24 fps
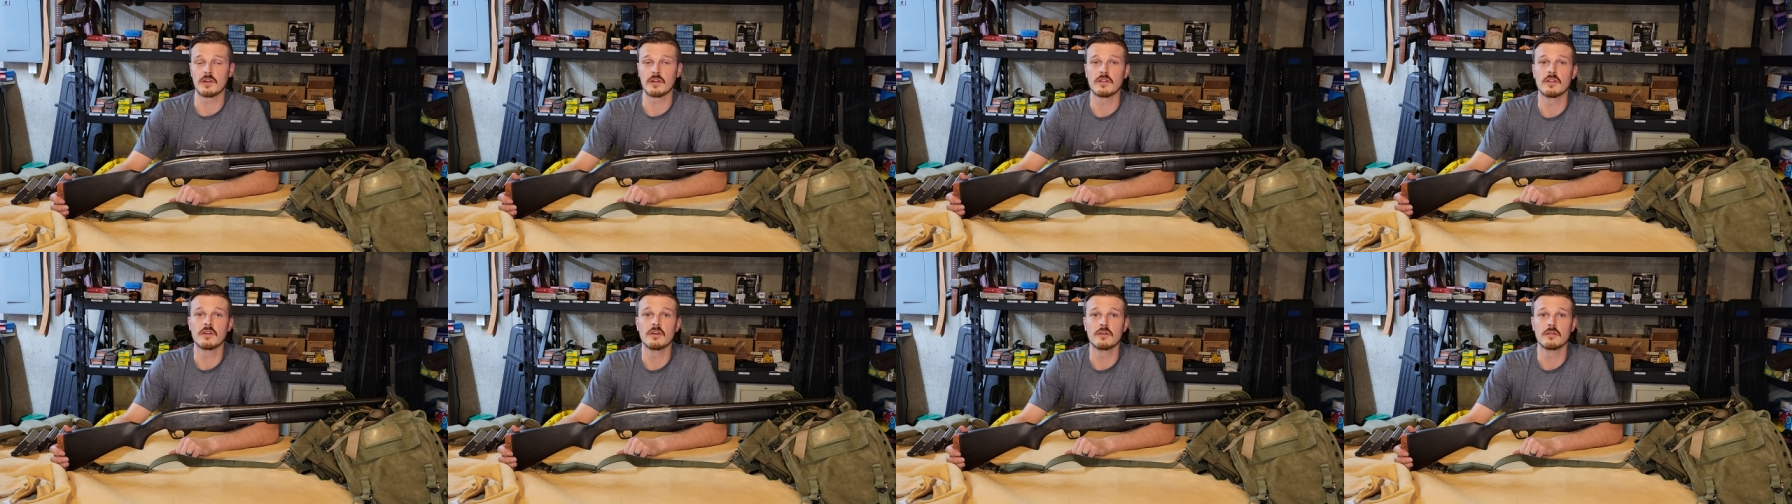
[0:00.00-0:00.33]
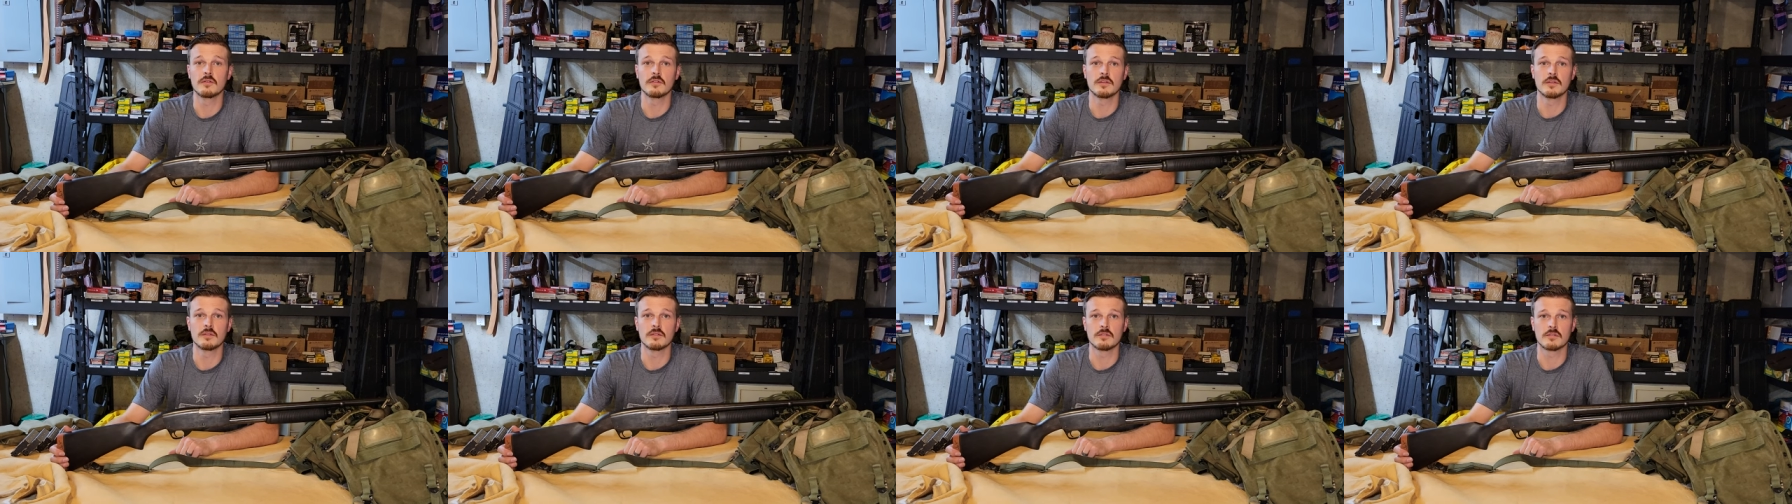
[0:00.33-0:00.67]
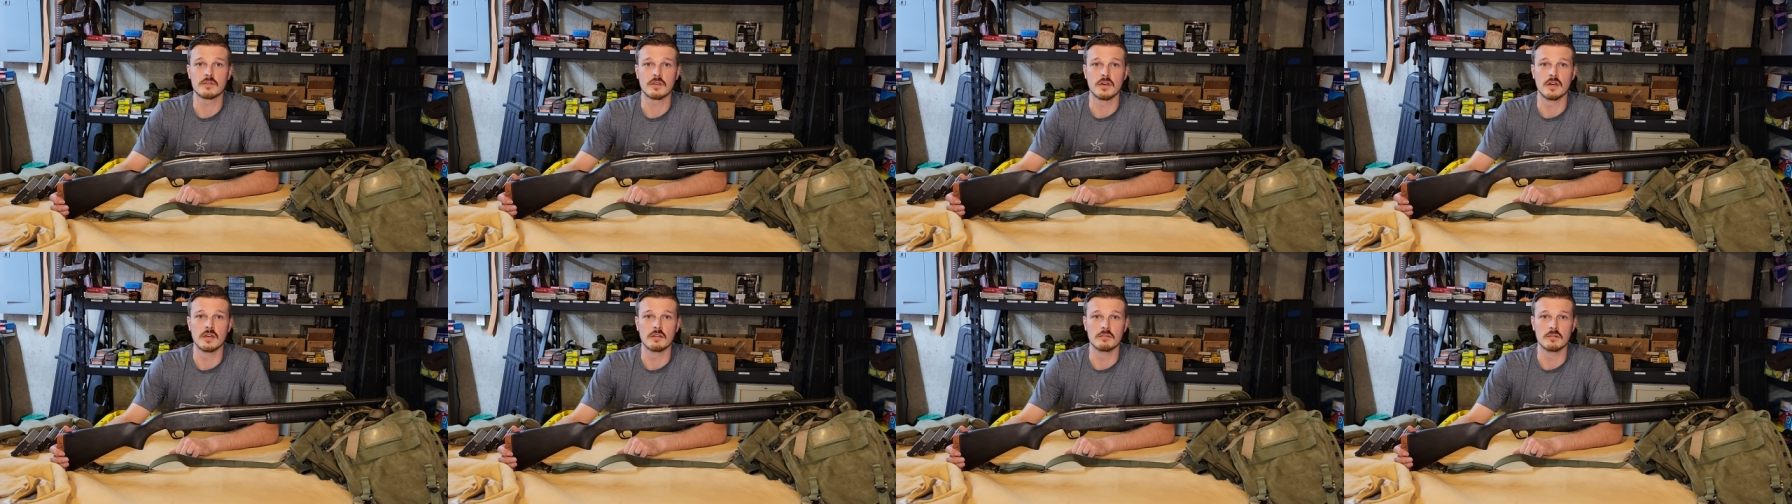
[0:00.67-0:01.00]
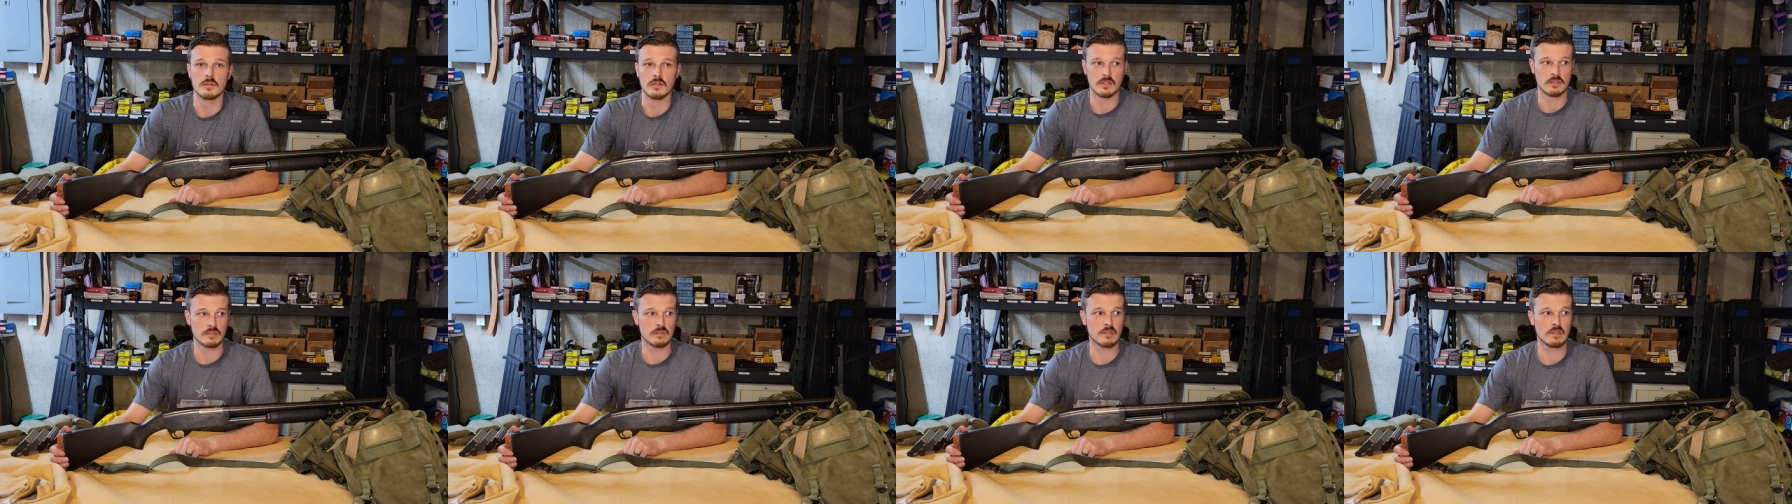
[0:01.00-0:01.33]
clone and thought,
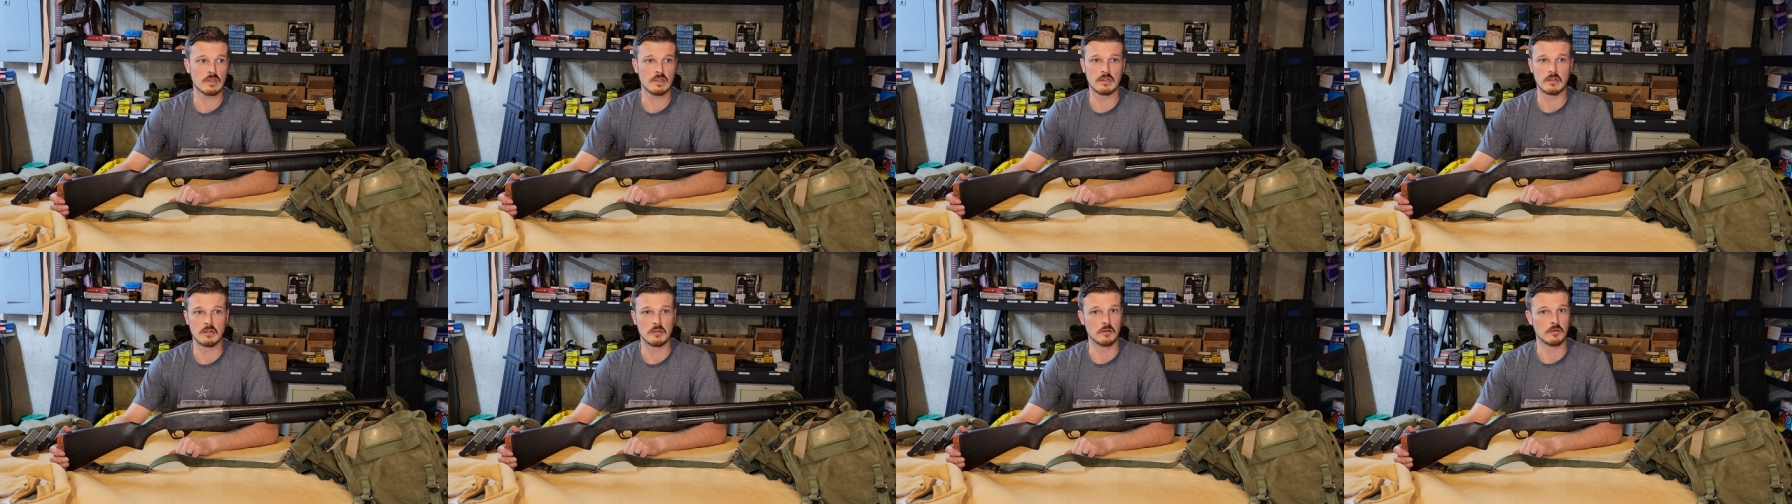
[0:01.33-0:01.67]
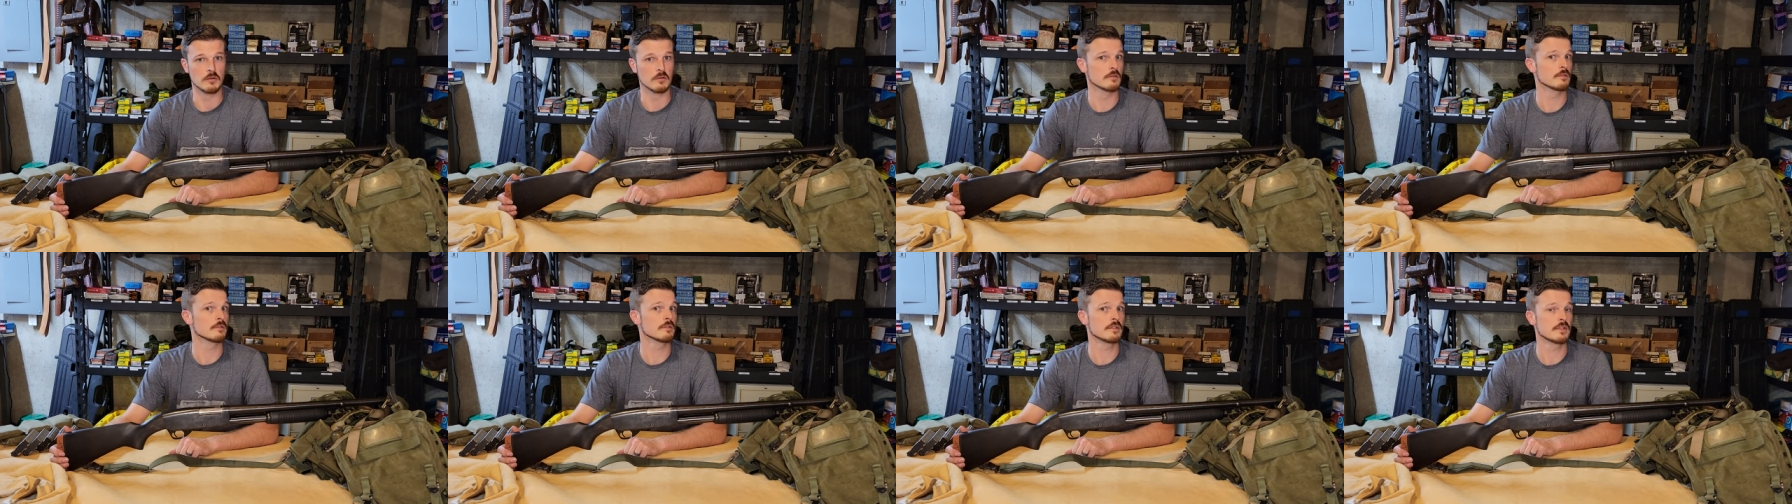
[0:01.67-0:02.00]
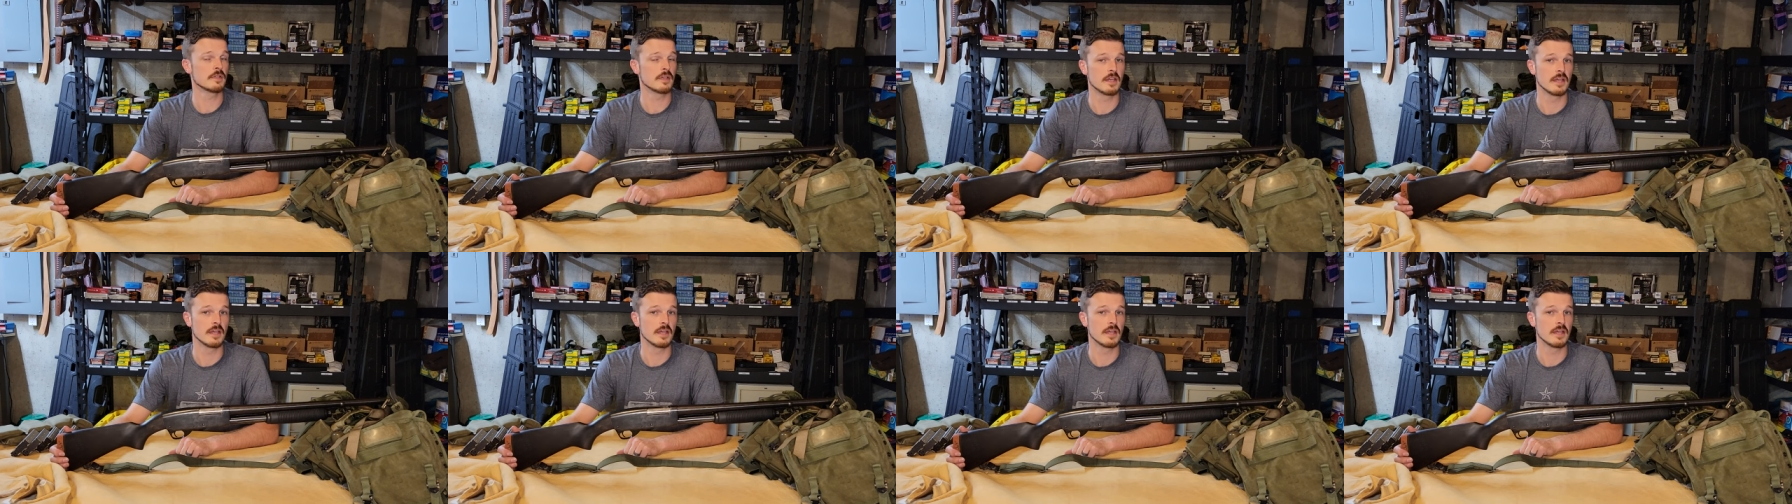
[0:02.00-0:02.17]
well, that's kind of cool,